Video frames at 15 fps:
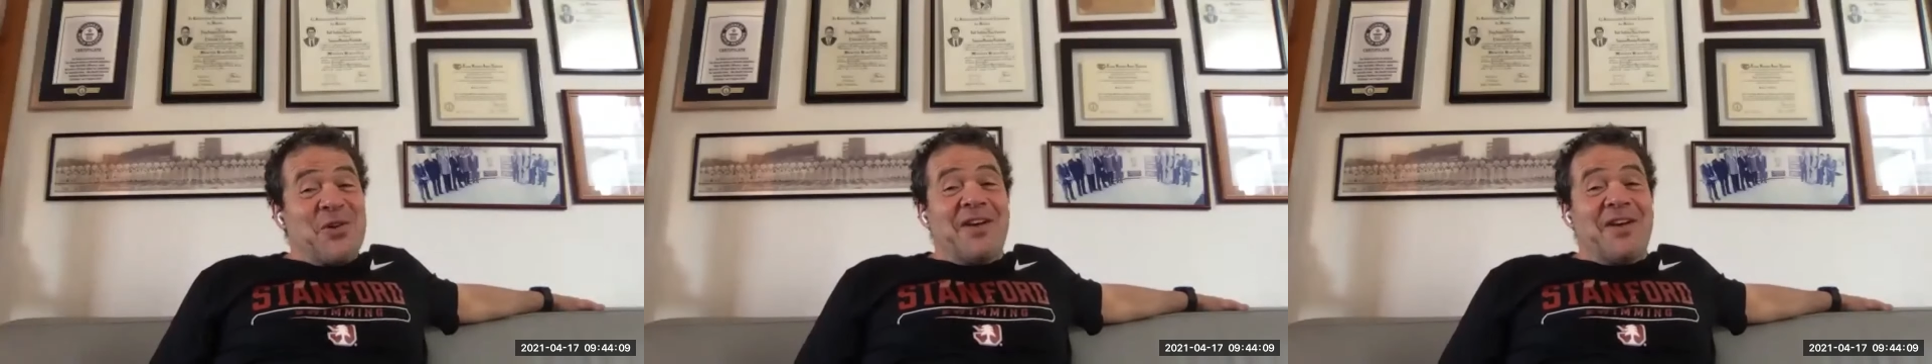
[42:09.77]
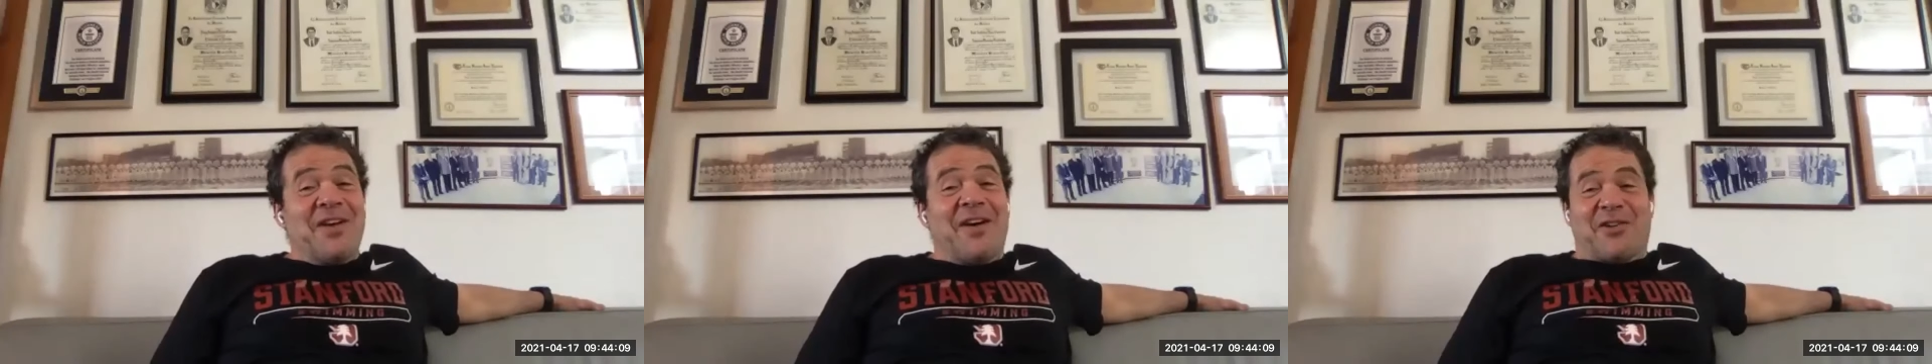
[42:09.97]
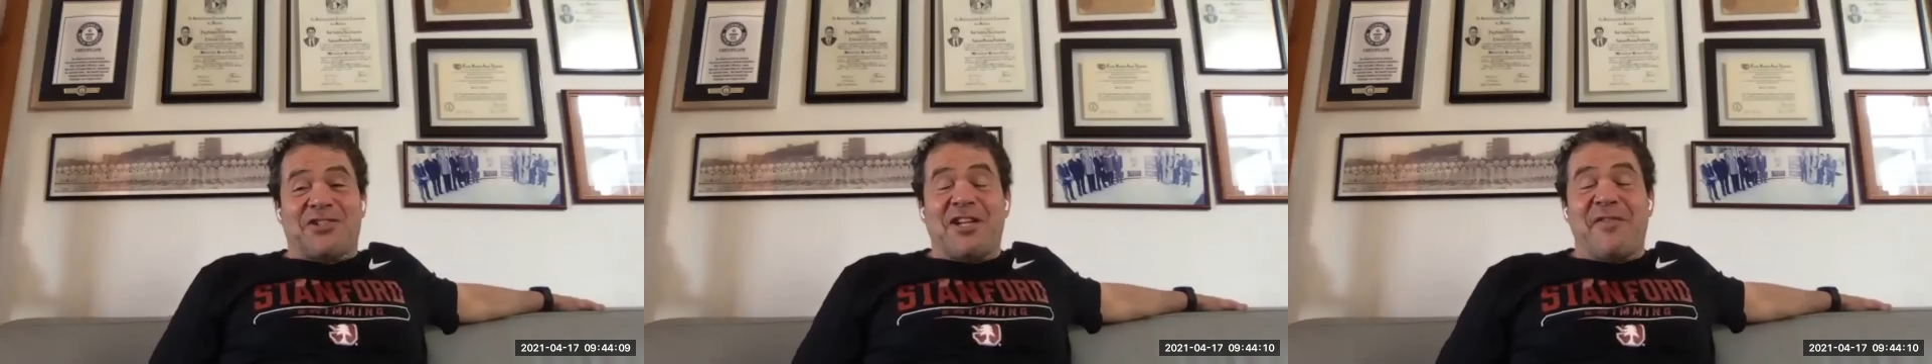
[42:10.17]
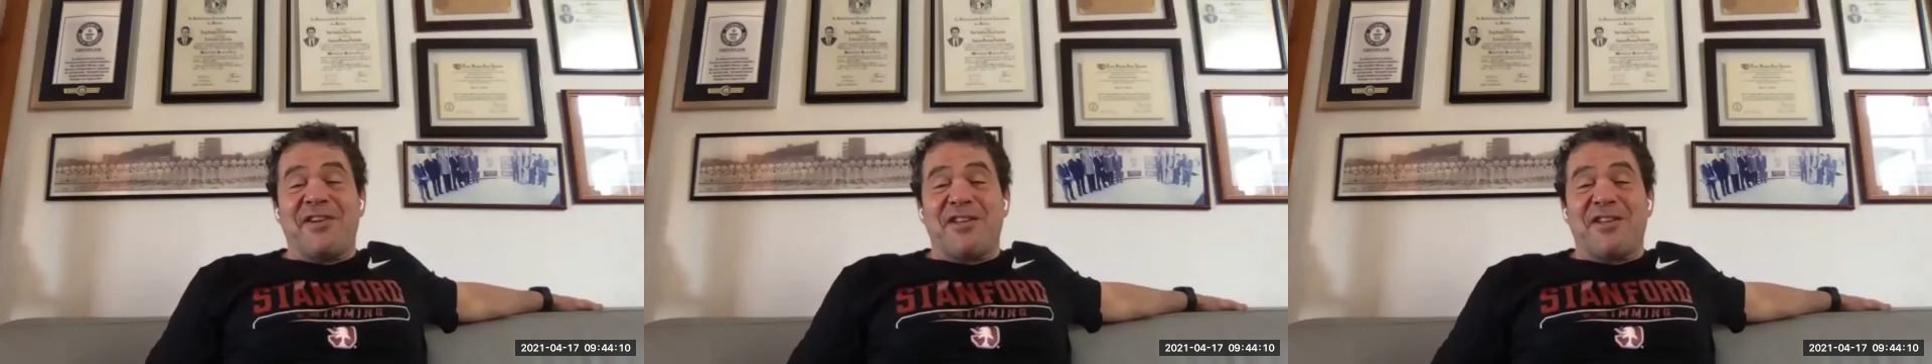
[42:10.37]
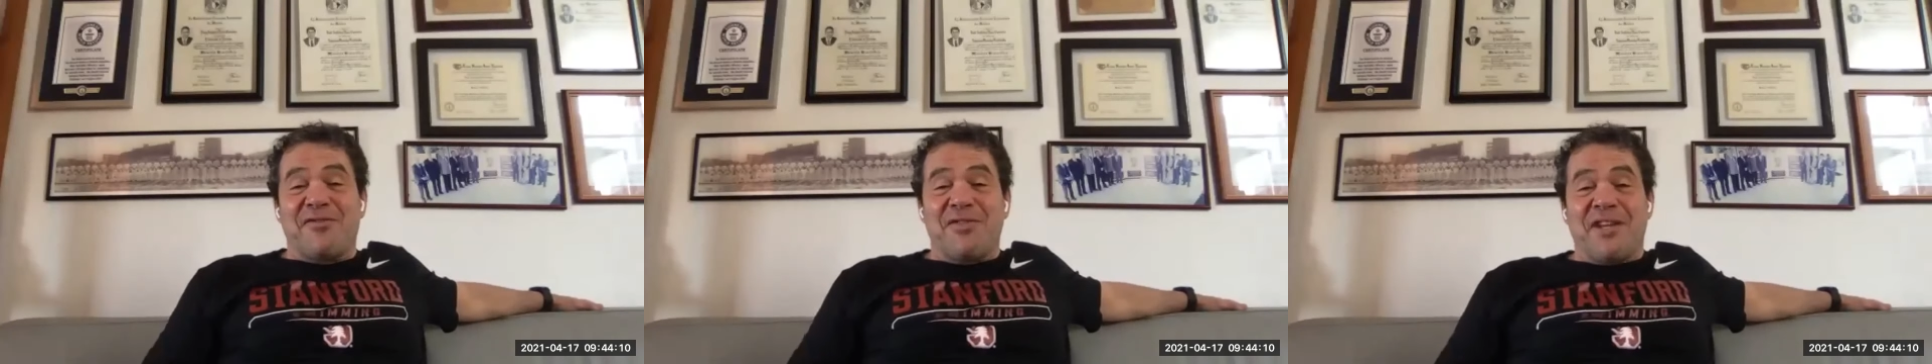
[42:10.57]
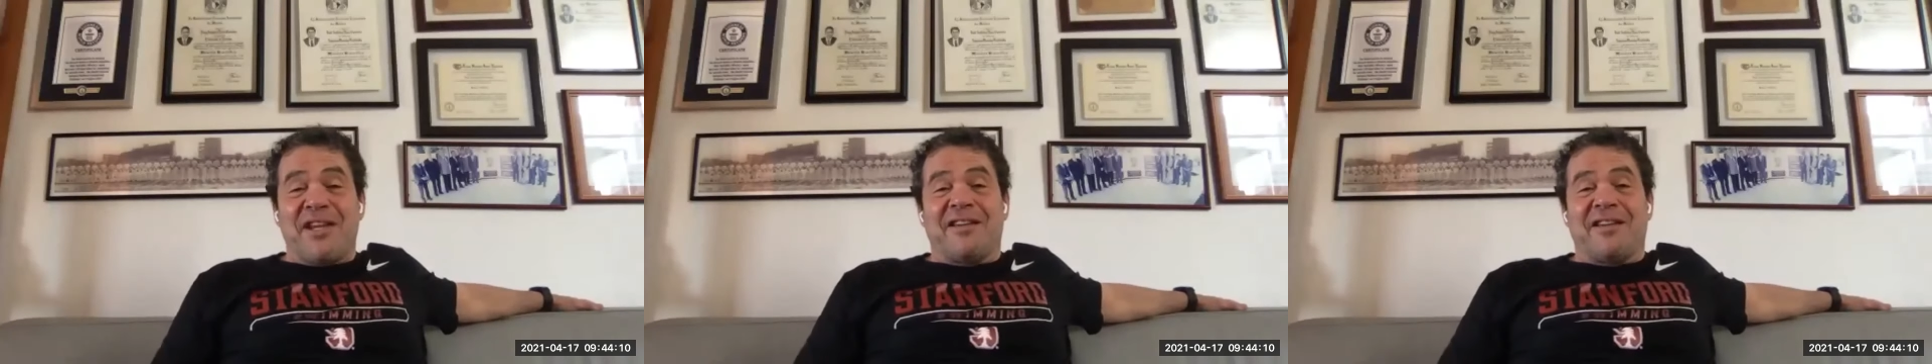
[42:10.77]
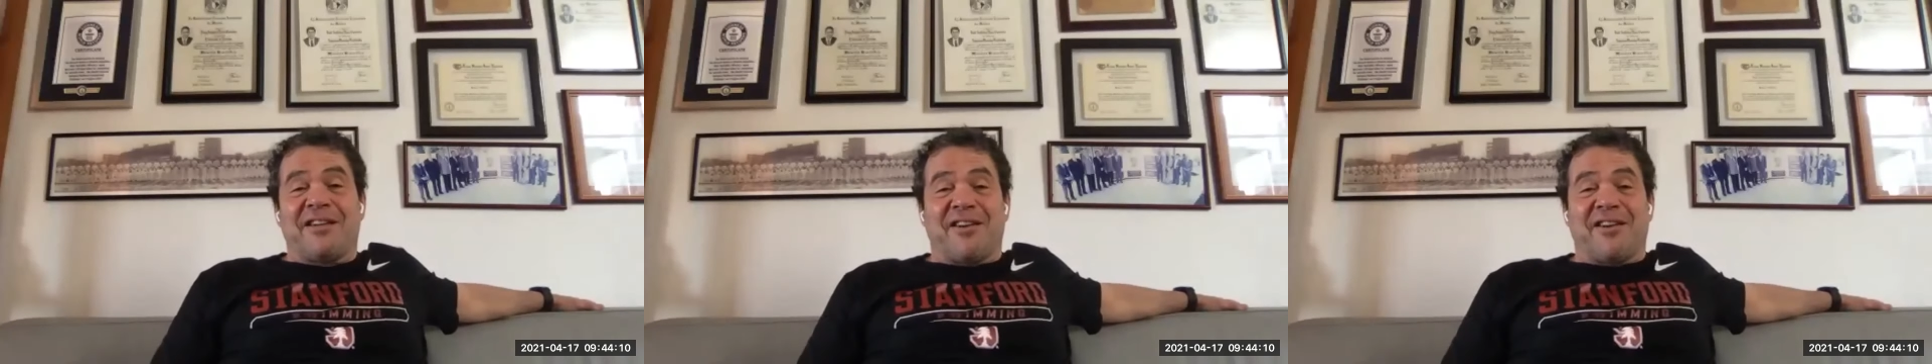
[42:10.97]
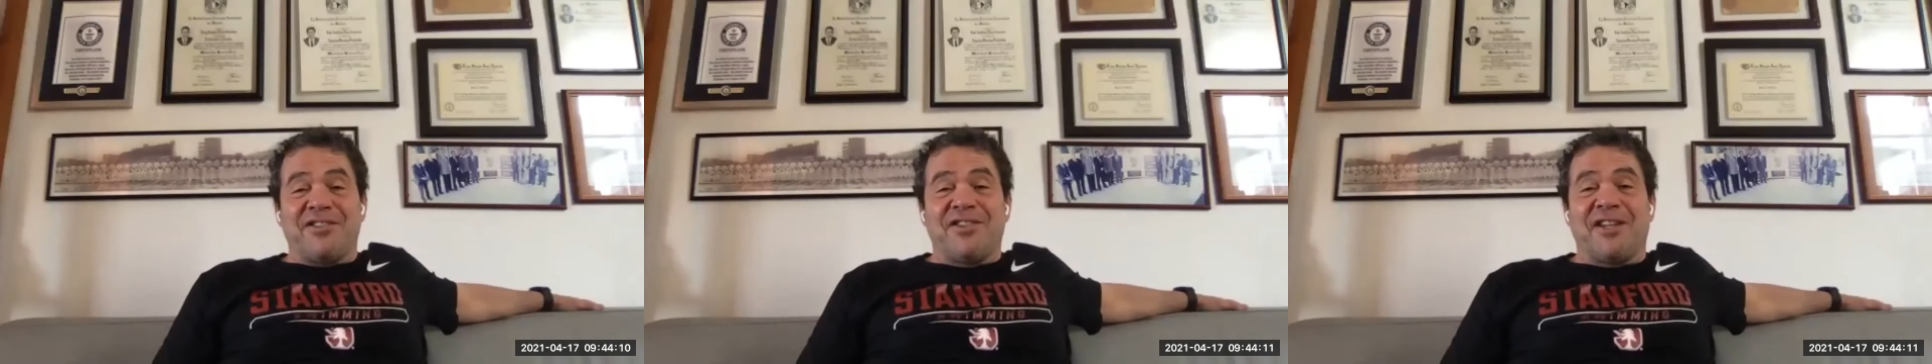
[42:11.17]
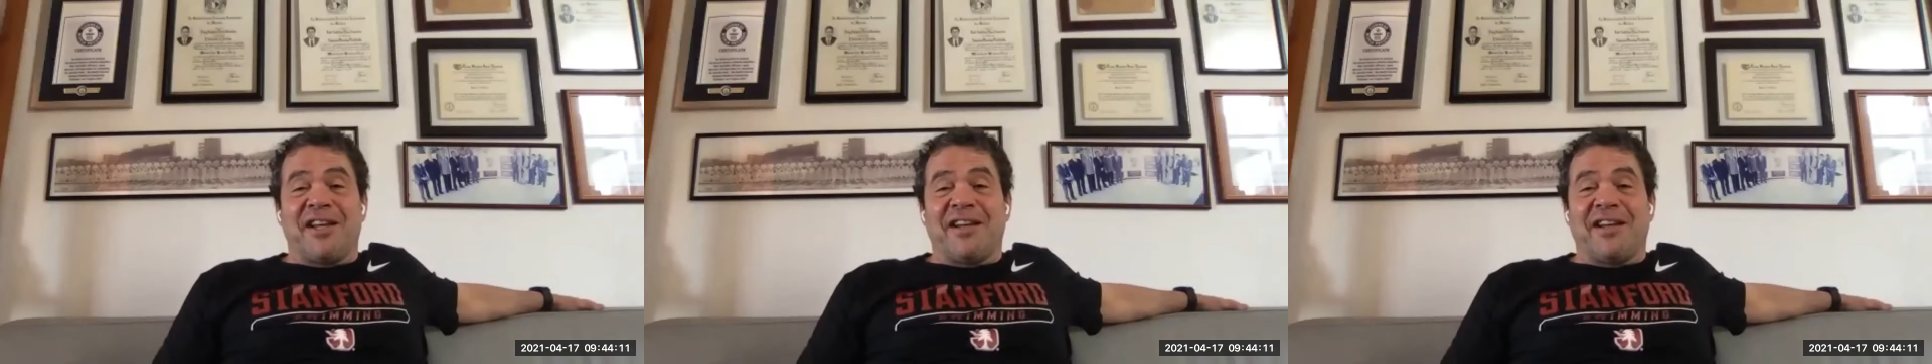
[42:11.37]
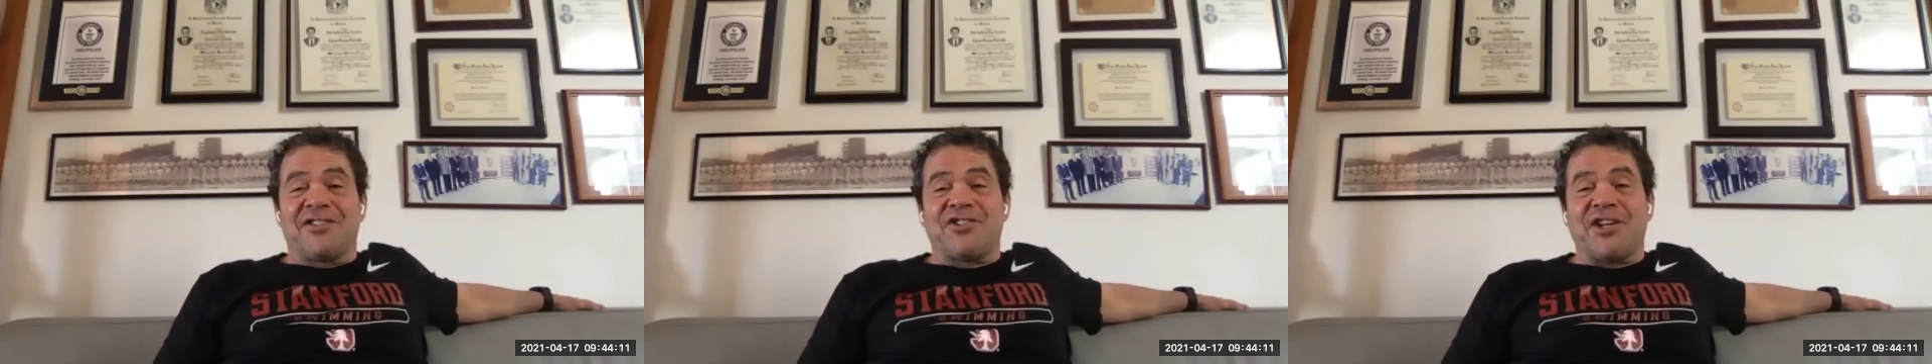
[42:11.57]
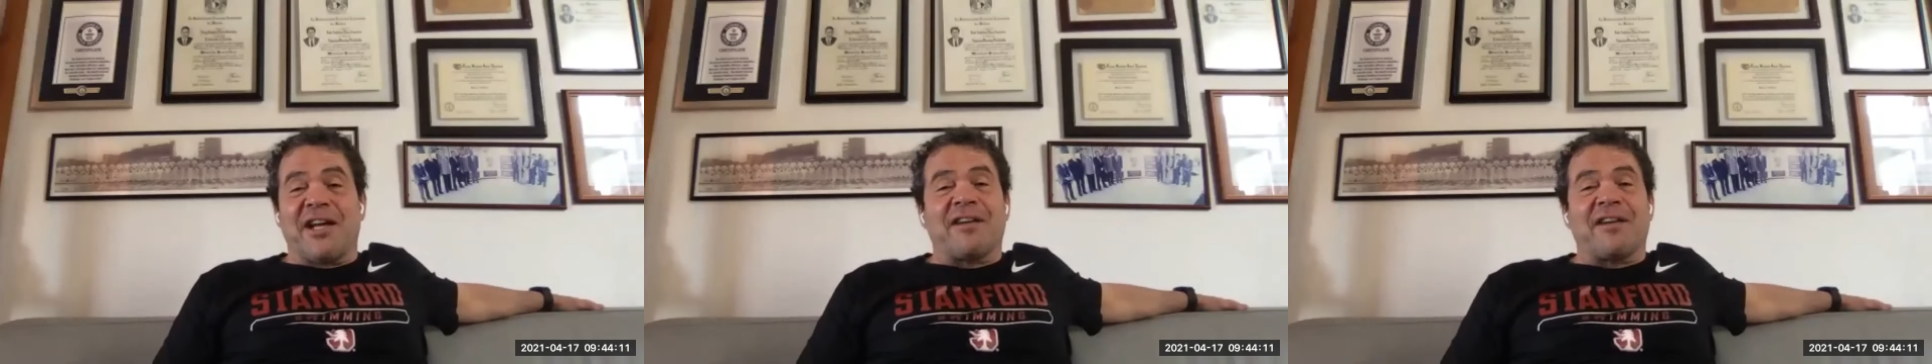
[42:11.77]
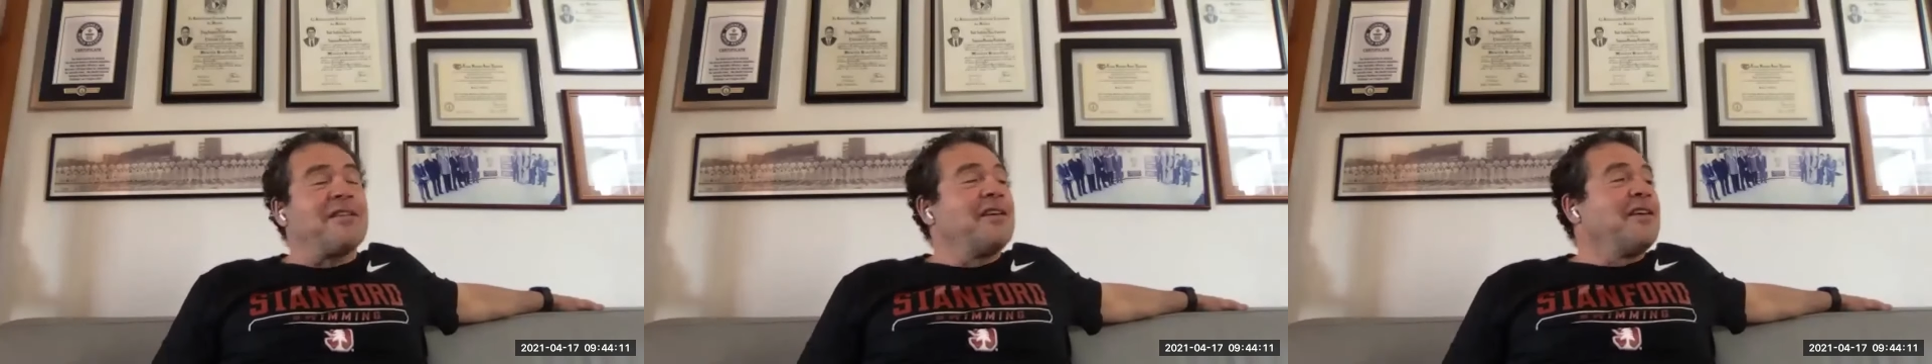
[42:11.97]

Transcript: or 73 crossing the English Channel.